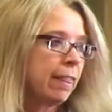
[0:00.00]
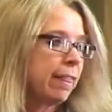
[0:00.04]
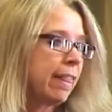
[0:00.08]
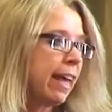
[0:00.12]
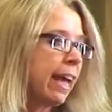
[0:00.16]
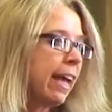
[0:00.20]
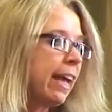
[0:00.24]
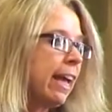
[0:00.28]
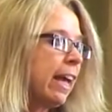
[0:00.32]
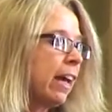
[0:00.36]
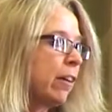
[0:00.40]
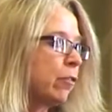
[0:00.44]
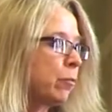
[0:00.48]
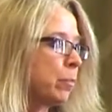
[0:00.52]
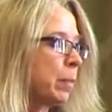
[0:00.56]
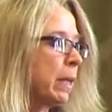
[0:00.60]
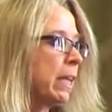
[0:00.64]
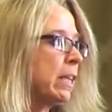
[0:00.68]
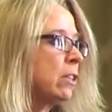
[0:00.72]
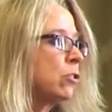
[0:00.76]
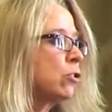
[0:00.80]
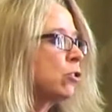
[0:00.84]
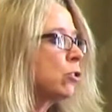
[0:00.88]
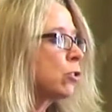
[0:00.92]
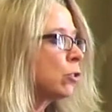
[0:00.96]
They have
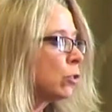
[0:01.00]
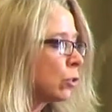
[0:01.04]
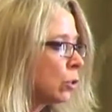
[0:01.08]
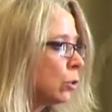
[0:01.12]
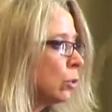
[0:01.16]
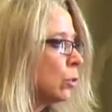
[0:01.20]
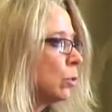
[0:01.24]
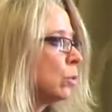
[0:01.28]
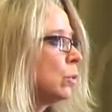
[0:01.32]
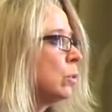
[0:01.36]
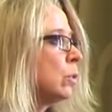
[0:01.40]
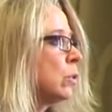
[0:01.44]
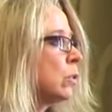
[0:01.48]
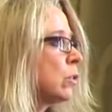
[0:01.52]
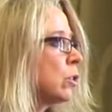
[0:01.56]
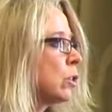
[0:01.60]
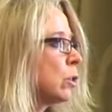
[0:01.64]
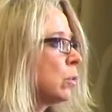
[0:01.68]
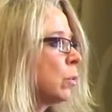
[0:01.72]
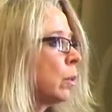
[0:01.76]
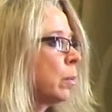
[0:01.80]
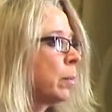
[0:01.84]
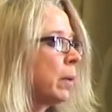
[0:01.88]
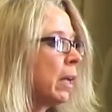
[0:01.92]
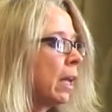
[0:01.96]
been true
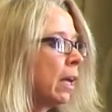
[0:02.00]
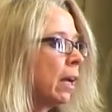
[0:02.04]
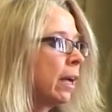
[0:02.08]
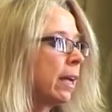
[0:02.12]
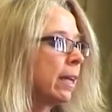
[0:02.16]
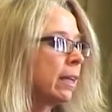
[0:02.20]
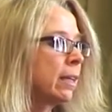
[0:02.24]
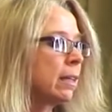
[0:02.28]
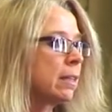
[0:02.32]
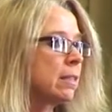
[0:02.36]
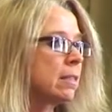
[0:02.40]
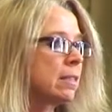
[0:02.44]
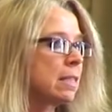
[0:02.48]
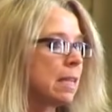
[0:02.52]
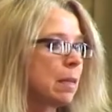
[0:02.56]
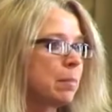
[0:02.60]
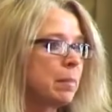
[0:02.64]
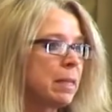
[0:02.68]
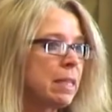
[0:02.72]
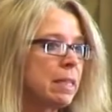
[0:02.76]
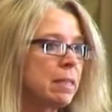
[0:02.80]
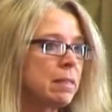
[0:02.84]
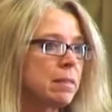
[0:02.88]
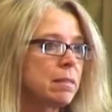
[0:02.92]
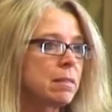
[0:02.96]
to applying
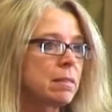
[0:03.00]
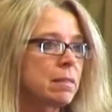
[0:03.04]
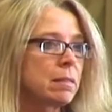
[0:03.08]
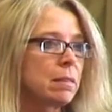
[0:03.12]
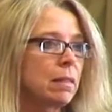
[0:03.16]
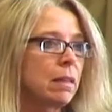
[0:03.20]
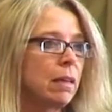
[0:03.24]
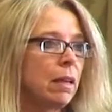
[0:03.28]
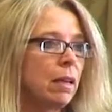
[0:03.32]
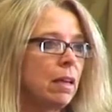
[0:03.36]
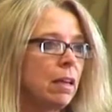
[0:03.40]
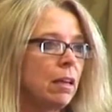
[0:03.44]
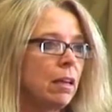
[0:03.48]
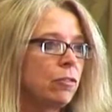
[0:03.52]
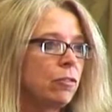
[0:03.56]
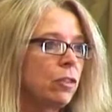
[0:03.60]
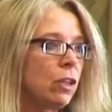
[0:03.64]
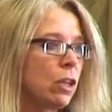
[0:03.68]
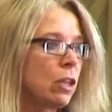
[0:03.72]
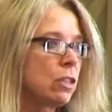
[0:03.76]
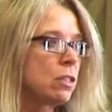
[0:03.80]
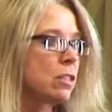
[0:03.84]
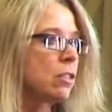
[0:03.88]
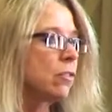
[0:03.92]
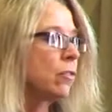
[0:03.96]
Deming's
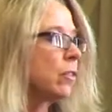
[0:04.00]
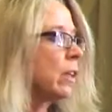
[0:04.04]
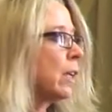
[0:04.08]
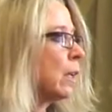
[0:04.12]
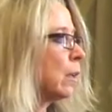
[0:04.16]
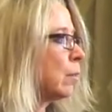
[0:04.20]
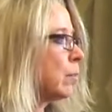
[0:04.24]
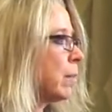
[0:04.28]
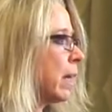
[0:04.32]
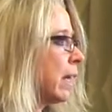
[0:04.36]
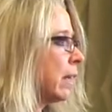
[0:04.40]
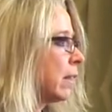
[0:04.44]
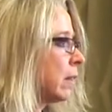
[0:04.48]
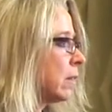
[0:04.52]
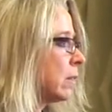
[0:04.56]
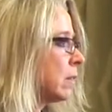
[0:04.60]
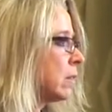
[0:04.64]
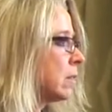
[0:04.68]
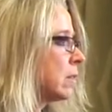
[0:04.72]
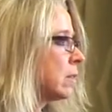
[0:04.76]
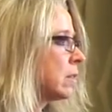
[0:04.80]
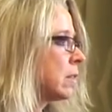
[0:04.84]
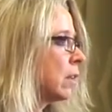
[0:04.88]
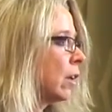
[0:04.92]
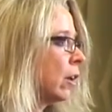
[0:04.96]
philosophy and
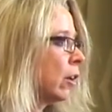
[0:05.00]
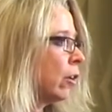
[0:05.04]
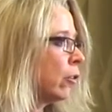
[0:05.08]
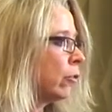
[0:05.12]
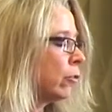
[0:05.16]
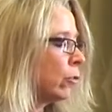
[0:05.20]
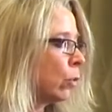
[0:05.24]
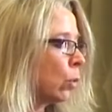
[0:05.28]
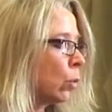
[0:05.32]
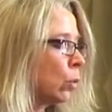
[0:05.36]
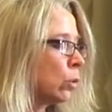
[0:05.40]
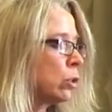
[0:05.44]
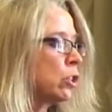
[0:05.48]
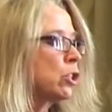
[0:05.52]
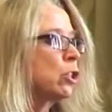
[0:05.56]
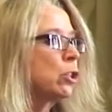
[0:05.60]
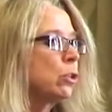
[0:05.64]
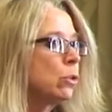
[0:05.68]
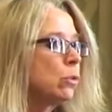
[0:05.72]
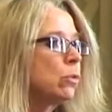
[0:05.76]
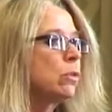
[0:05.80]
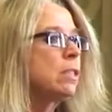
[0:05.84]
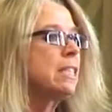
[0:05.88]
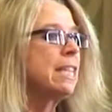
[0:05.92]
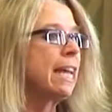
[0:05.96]
methods for
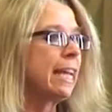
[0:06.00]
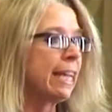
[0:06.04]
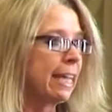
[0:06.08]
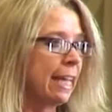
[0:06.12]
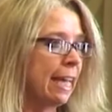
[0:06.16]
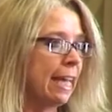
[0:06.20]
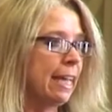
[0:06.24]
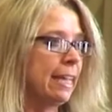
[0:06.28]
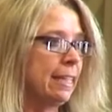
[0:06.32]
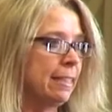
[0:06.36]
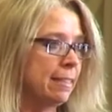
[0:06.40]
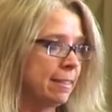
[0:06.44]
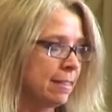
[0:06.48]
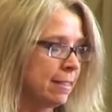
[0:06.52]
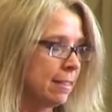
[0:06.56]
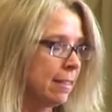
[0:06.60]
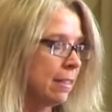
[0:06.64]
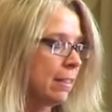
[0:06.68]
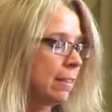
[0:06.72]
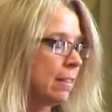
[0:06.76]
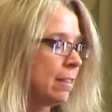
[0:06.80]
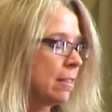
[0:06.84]
2 decades.